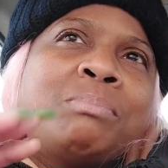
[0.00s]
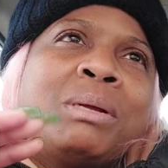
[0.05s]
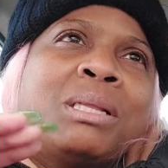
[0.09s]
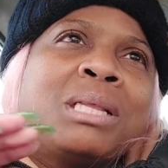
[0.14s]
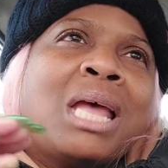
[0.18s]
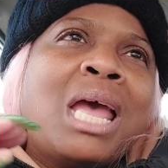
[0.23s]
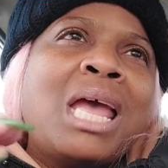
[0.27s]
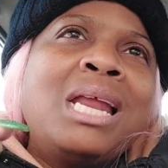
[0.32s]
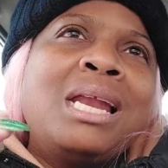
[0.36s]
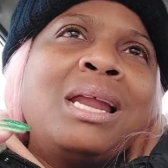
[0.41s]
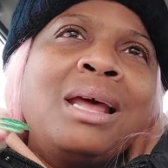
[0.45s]
but
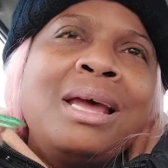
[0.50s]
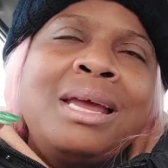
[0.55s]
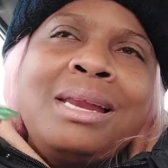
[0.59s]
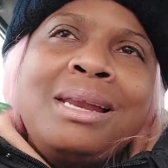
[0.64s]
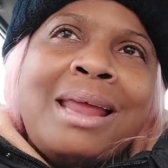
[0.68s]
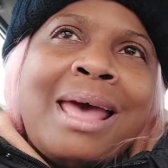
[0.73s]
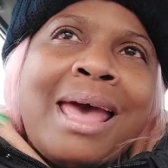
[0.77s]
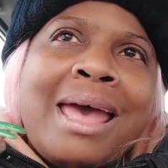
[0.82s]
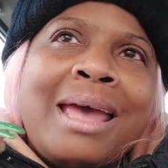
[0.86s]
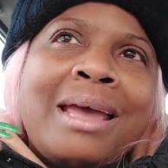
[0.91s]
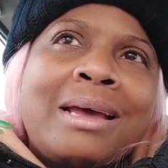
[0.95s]
they
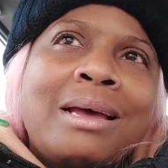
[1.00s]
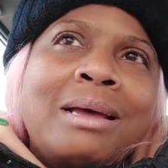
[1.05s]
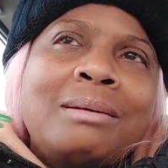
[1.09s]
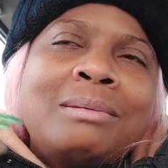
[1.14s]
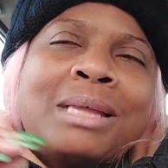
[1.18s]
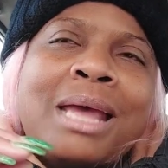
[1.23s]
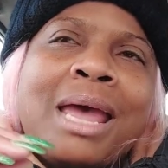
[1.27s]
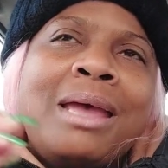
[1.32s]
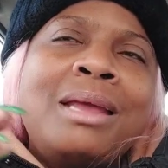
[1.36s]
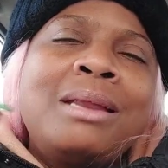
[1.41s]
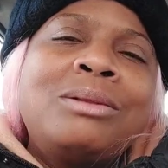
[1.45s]
lack
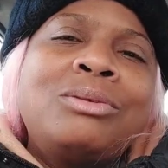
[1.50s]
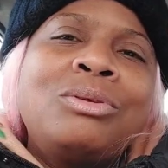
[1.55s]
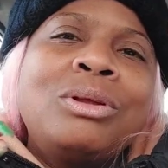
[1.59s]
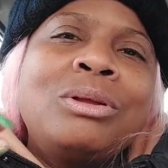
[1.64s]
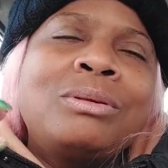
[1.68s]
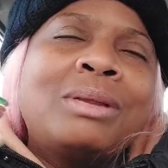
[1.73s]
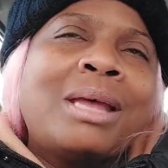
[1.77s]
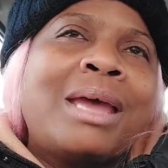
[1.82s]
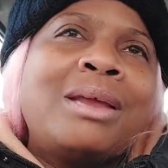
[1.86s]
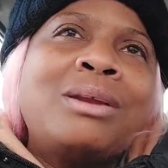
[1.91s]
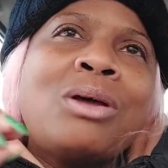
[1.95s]
they
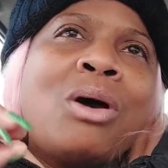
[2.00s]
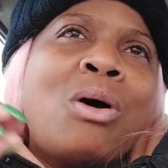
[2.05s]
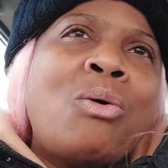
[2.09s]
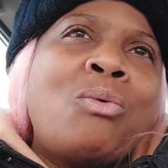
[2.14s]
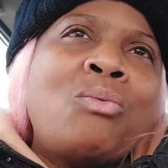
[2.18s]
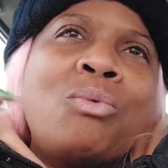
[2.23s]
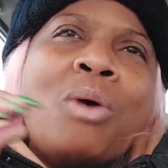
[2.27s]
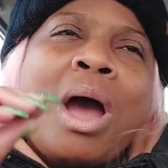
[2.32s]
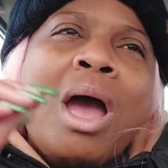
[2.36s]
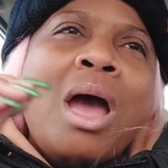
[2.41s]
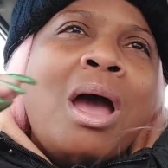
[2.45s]
they
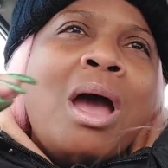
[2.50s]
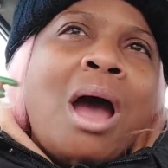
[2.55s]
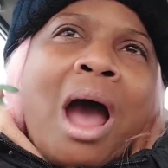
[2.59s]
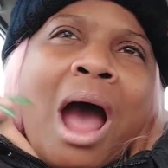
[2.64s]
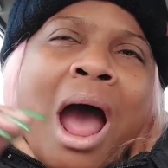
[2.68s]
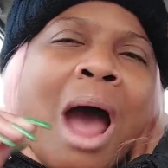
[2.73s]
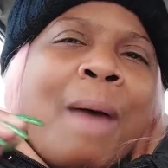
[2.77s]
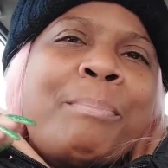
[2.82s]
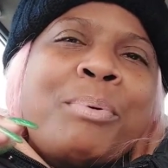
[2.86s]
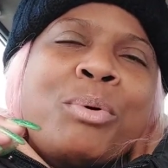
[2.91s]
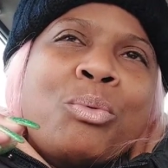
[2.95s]
don't
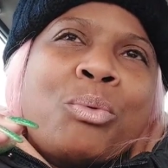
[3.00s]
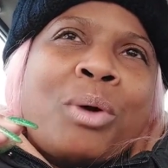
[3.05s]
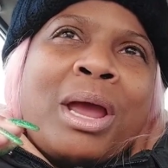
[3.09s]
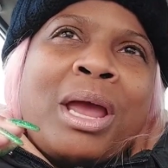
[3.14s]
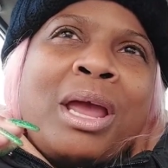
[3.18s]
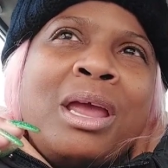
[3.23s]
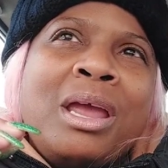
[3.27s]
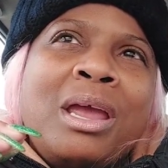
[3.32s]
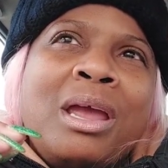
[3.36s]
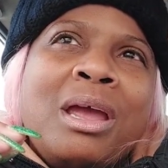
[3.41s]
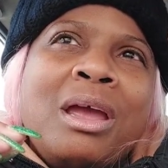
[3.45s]

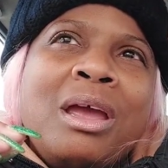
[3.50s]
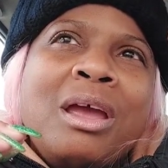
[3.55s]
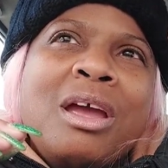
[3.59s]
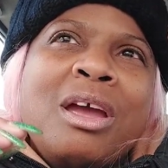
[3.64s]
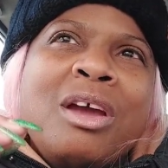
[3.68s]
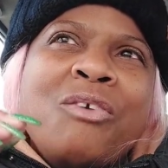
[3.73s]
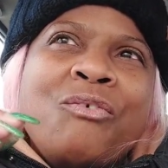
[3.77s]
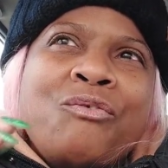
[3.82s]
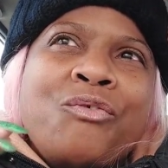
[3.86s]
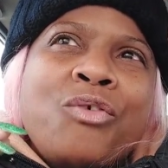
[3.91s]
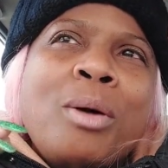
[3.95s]
operate
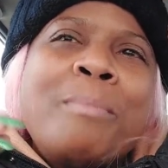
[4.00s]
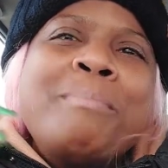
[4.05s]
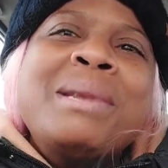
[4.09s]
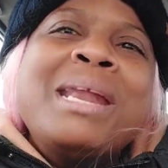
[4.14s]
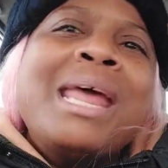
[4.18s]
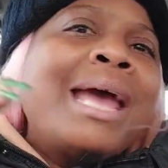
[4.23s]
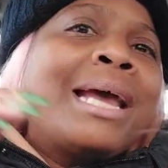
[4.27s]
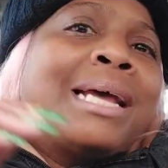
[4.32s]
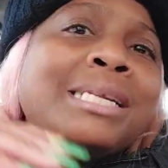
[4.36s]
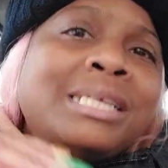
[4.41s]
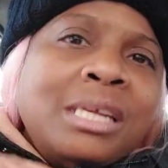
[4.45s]
from
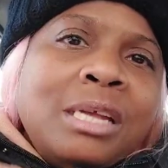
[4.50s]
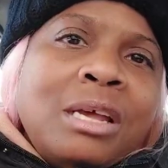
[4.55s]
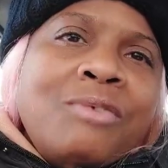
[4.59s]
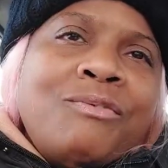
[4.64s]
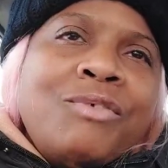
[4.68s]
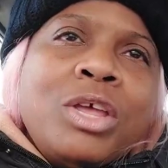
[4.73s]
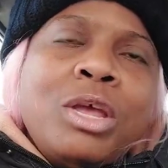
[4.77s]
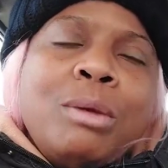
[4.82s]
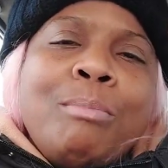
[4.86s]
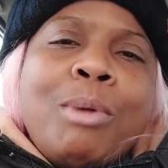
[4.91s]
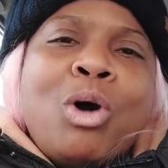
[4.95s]
negative
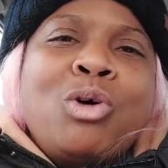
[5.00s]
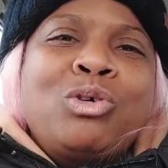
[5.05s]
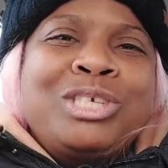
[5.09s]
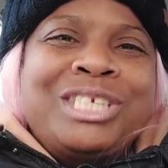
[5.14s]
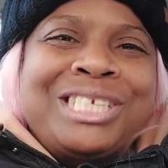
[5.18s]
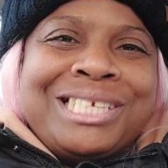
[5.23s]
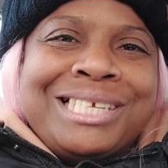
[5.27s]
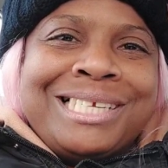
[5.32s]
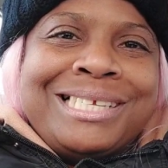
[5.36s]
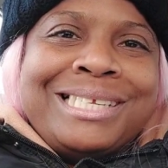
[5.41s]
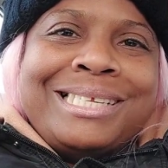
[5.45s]

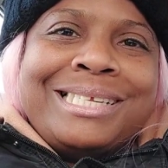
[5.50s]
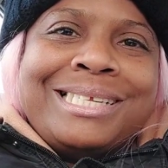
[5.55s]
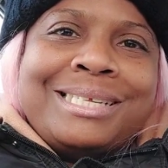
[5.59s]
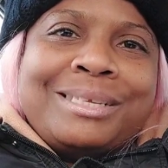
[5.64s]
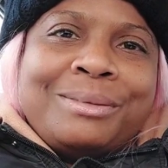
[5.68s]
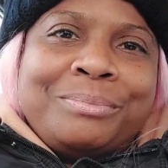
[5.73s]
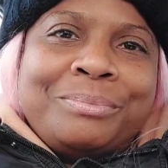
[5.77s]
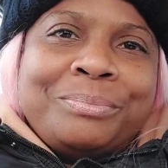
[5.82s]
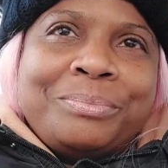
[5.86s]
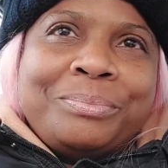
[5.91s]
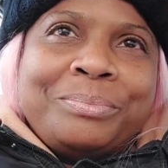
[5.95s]
emotions,
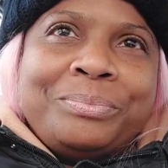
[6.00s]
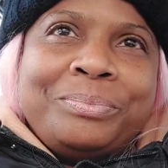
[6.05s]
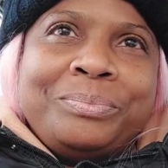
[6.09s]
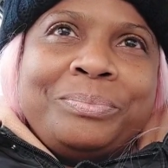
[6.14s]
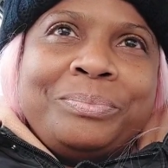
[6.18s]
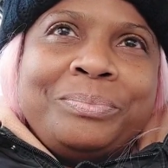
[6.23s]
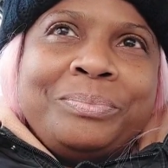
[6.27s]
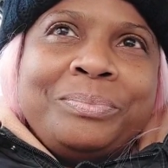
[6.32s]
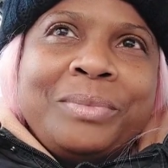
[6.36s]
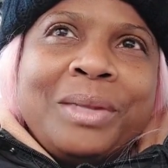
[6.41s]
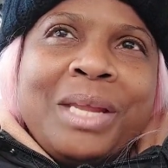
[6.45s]

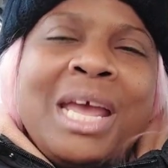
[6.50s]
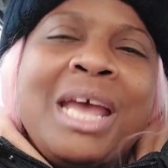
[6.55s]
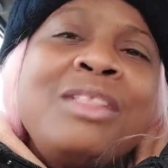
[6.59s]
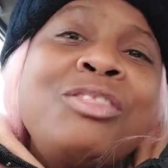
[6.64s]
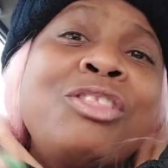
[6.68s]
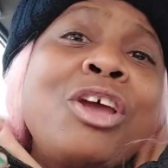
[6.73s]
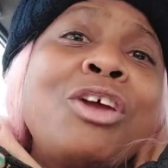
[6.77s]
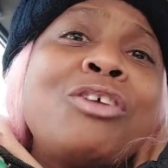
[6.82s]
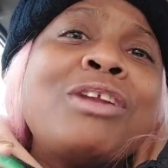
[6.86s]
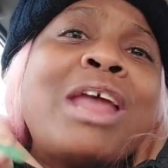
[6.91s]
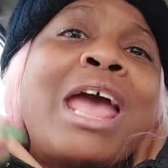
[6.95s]
and
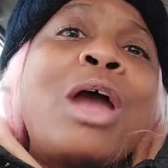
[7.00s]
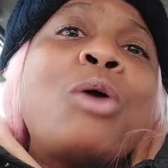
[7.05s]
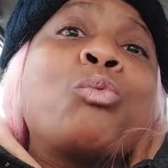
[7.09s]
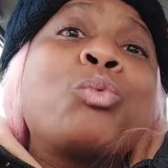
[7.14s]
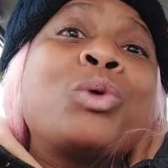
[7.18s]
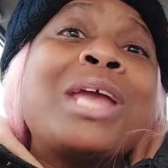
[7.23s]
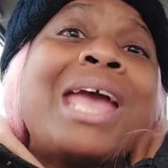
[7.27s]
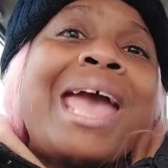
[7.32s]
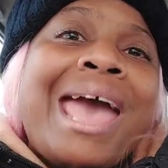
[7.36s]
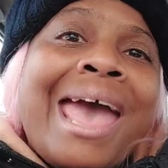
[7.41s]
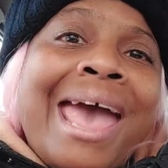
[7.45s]
they're not
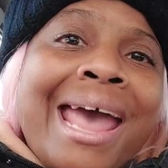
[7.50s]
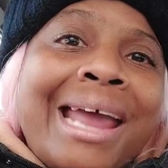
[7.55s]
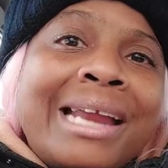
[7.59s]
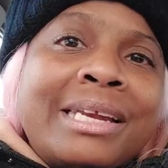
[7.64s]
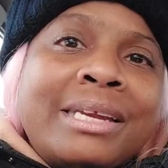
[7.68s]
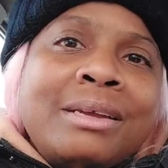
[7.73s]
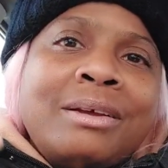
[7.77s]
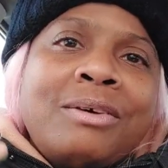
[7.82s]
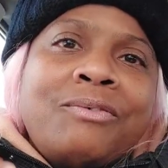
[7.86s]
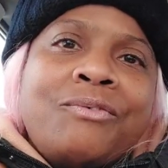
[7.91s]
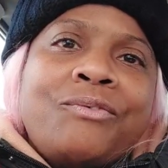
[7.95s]

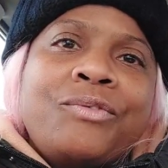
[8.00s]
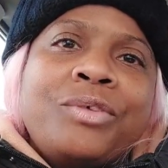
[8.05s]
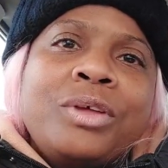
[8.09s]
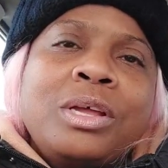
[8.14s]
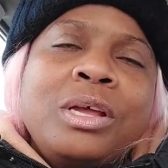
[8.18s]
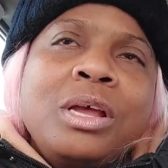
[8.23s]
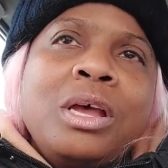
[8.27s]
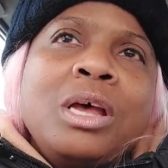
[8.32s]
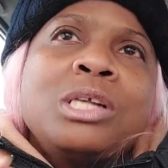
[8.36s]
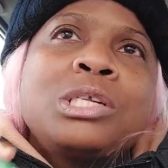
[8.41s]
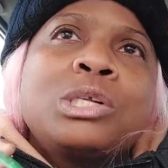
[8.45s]
reactive.
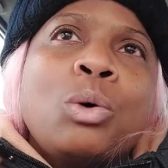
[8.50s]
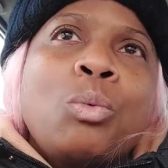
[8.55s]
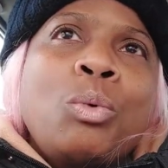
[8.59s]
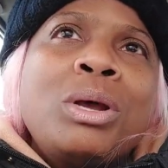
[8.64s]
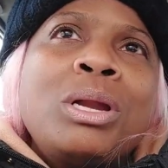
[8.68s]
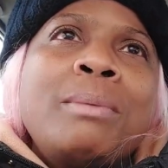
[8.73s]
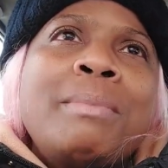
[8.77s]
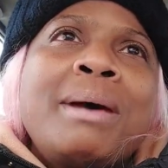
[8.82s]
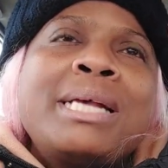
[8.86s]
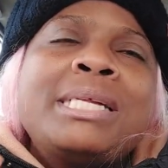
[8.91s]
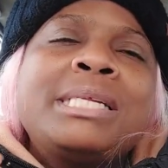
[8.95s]
So what
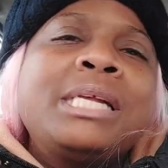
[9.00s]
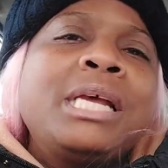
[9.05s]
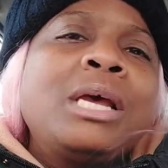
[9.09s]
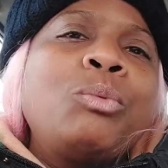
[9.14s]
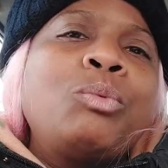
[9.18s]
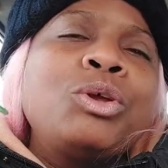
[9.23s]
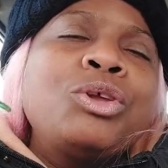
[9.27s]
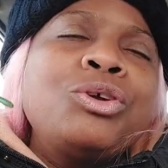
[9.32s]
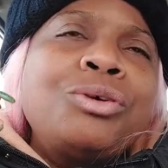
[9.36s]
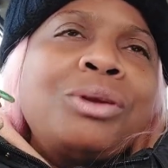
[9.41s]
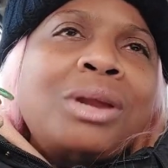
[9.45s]
am I saying?
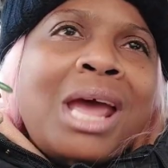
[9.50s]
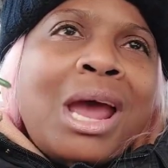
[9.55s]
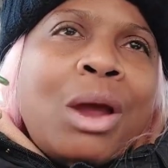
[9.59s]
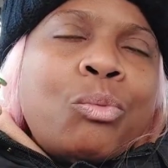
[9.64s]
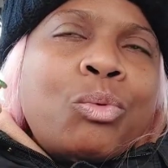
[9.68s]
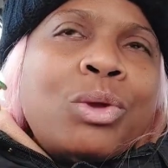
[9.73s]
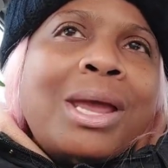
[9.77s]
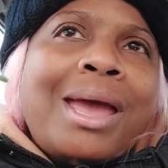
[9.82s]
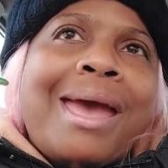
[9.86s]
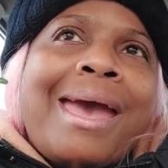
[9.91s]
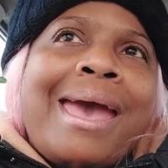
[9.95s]
When you're not
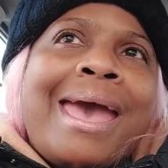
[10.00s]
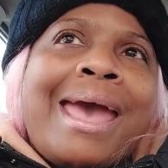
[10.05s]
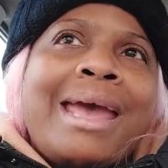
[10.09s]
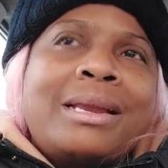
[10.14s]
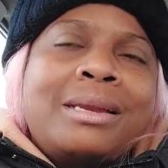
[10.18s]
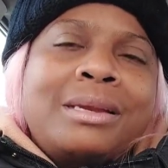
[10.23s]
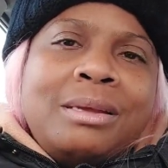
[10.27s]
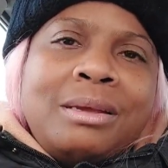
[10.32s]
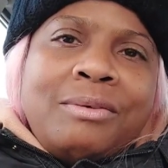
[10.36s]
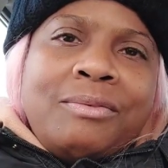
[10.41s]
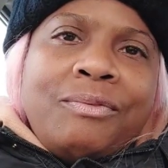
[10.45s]

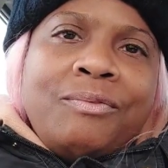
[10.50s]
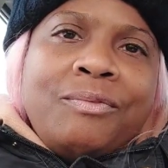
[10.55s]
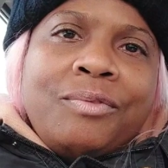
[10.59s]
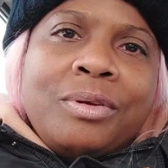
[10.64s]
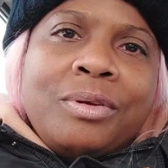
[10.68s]
reactive,